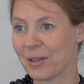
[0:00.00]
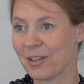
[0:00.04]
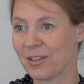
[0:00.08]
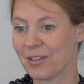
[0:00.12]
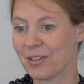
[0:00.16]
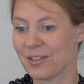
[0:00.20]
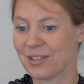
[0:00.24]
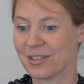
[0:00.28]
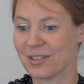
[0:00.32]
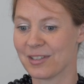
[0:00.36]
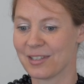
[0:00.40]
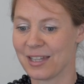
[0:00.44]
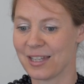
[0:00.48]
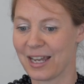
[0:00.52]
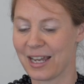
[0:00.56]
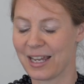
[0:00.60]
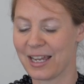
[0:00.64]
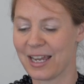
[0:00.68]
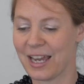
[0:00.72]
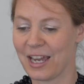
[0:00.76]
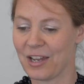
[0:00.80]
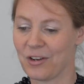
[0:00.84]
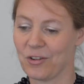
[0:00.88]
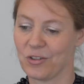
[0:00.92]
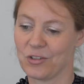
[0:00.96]
because they
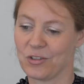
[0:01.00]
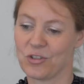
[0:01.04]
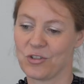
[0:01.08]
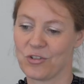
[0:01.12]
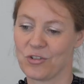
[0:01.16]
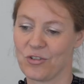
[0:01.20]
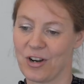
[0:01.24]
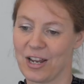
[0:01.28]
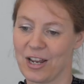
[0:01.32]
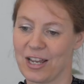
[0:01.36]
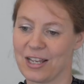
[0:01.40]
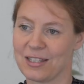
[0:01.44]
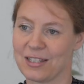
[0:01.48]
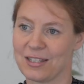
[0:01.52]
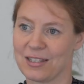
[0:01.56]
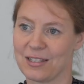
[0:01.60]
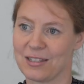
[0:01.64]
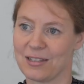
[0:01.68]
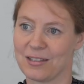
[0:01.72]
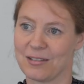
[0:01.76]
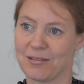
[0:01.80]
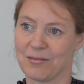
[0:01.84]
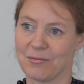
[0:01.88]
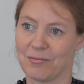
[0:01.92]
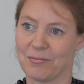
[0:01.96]
cannot trace
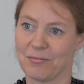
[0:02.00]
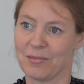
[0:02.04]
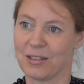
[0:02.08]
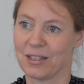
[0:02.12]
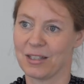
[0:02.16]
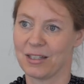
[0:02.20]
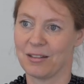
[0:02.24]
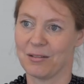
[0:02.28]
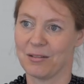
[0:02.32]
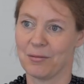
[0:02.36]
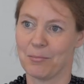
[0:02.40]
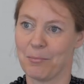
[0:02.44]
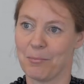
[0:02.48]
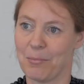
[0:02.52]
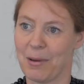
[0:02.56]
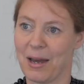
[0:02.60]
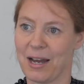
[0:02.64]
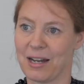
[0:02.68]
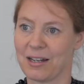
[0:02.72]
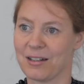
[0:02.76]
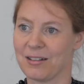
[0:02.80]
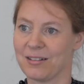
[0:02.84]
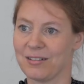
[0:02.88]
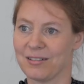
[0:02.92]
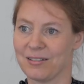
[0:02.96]

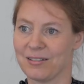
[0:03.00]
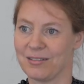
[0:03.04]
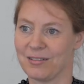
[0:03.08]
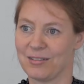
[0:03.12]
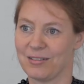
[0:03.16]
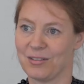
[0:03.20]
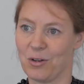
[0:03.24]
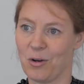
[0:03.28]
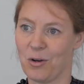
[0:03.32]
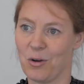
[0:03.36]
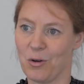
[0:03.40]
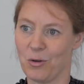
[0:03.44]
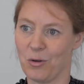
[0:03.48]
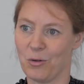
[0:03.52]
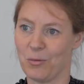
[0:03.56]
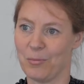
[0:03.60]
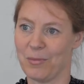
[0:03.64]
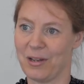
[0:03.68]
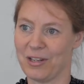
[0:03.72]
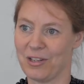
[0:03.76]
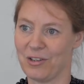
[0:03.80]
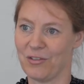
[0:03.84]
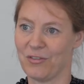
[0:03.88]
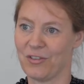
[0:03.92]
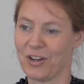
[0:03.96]
back the whole
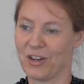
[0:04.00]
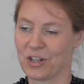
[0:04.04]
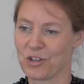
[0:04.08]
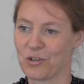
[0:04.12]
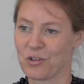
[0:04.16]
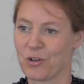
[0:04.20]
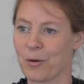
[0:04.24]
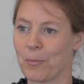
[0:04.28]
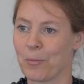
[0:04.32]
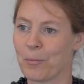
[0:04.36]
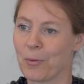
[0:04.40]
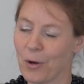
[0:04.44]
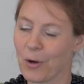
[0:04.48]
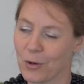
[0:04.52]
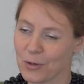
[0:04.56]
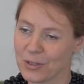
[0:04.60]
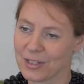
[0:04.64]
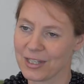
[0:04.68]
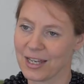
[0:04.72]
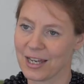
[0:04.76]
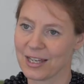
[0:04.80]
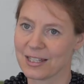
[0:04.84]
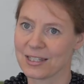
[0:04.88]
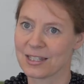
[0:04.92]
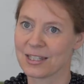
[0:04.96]
manufacturing
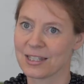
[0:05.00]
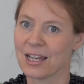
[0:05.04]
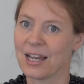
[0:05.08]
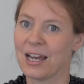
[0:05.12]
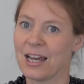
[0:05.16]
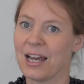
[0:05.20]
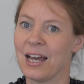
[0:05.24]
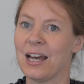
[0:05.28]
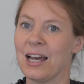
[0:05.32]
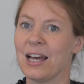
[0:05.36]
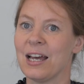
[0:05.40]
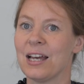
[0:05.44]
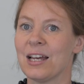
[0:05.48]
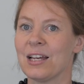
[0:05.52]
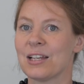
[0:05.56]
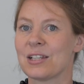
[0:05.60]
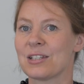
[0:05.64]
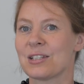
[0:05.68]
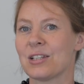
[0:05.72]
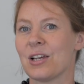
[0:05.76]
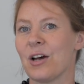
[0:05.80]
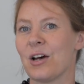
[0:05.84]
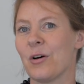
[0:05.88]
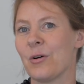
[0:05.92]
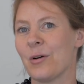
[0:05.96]
process.
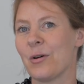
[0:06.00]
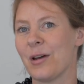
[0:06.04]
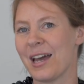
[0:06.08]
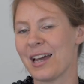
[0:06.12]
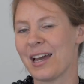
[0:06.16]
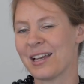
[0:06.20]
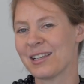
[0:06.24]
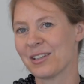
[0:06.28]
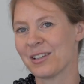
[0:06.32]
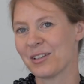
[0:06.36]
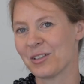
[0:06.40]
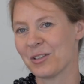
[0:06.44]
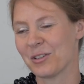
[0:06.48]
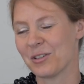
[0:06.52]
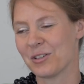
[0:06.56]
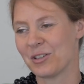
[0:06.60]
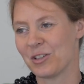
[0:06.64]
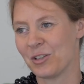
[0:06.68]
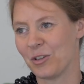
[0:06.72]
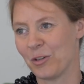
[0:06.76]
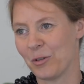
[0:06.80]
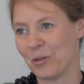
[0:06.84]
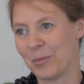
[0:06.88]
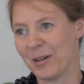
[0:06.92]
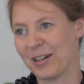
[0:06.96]
So as a
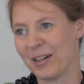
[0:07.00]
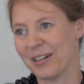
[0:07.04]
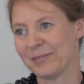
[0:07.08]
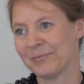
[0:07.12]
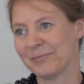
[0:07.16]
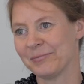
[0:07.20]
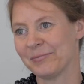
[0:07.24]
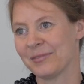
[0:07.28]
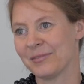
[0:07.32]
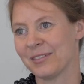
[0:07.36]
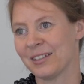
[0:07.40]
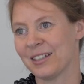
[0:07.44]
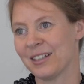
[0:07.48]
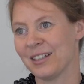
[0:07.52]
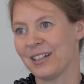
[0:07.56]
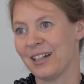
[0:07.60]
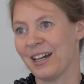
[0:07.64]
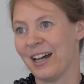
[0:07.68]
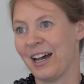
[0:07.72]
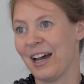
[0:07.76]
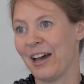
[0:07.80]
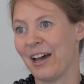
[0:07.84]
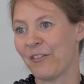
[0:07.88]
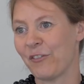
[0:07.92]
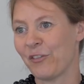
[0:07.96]
consumer,
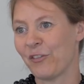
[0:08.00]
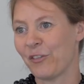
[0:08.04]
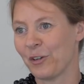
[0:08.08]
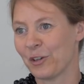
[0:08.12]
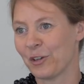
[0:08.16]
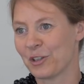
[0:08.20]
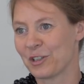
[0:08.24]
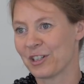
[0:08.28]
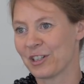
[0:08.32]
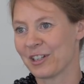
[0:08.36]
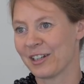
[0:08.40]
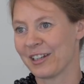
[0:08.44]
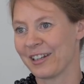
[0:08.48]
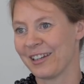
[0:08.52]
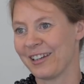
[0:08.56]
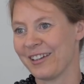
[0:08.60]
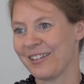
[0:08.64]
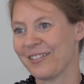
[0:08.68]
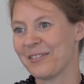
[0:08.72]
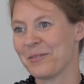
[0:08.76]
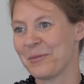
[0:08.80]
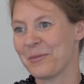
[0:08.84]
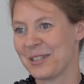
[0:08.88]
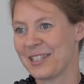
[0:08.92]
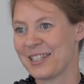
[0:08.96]

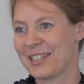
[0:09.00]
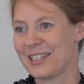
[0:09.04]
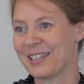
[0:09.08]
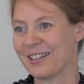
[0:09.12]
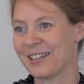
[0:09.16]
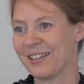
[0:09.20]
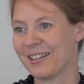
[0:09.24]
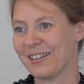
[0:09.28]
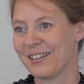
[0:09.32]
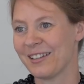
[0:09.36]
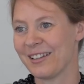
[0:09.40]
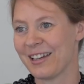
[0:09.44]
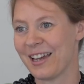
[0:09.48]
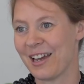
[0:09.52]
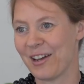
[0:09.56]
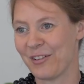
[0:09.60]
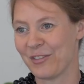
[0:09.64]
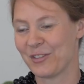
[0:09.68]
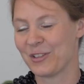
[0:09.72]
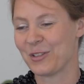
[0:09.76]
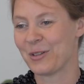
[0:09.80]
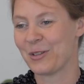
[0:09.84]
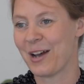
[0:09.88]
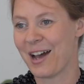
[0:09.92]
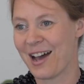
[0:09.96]
unfortunately, we still
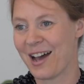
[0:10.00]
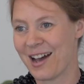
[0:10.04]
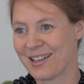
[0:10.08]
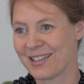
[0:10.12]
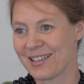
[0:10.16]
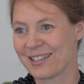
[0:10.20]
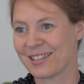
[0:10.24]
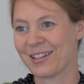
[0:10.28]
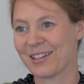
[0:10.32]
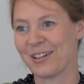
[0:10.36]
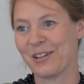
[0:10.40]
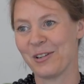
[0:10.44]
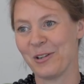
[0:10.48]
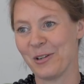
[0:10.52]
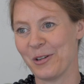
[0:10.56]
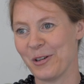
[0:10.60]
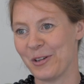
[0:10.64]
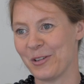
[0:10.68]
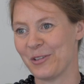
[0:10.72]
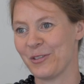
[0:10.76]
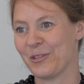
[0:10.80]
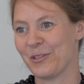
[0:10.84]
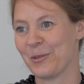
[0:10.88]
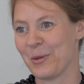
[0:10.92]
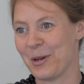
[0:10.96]
have to ask a
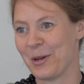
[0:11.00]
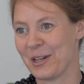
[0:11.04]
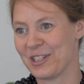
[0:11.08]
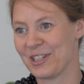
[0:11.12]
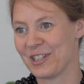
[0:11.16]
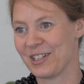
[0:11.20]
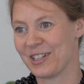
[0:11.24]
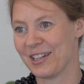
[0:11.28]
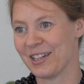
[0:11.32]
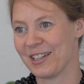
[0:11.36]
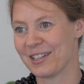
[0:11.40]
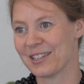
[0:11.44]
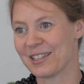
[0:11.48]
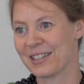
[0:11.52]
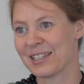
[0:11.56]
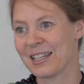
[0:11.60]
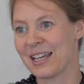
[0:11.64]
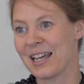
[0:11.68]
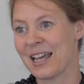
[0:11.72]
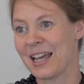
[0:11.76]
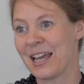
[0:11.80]
lot of questions.